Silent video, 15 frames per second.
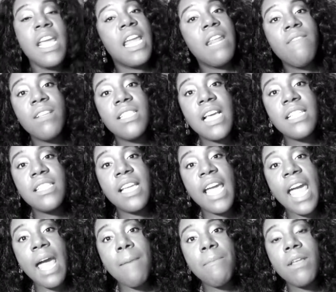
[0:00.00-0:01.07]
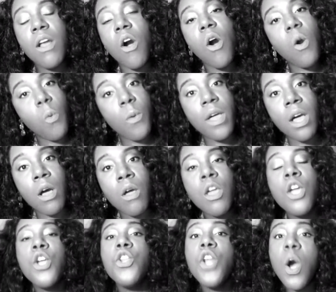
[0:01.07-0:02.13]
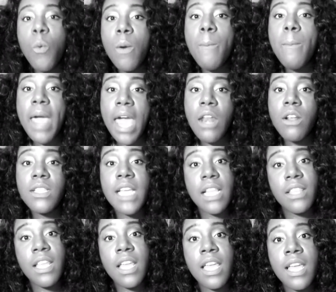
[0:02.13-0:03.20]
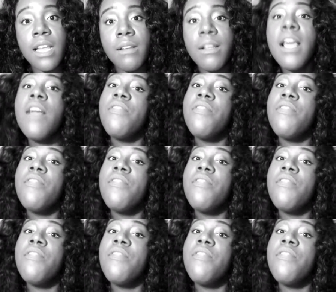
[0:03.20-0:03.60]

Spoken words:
And if it doesn't happen, oh well. You know what matters at the end?